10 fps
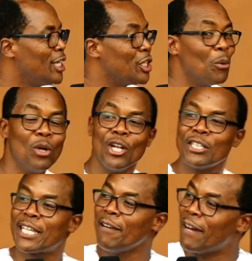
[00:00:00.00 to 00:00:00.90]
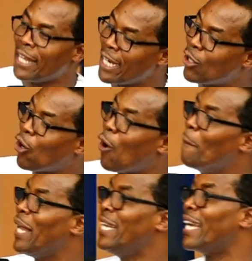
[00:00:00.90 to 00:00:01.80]
You will not give and then go
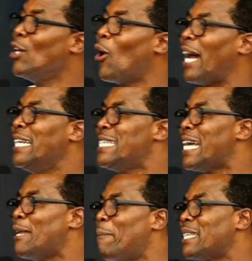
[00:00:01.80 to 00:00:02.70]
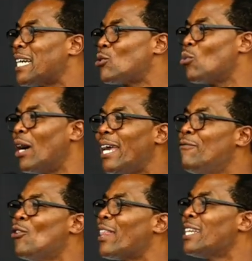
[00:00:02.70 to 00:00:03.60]
complaining, hiyo miss any pesa If
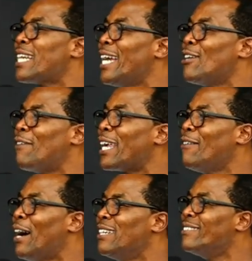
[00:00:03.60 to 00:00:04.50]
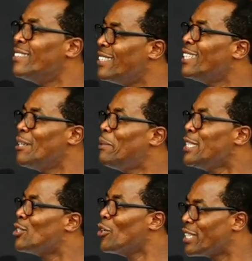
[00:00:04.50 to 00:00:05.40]
you are that kind of a giver, please
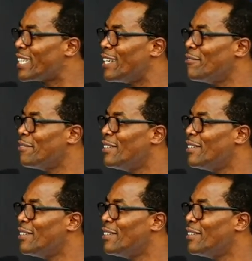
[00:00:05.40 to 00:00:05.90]
don't give.